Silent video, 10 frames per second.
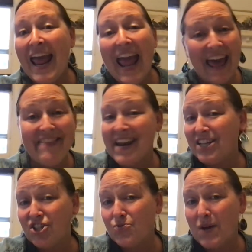And then I
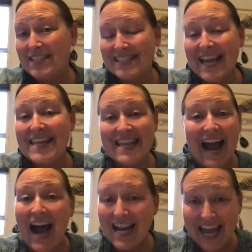just want to say that
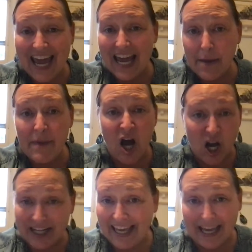I am
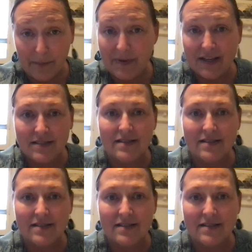on campus.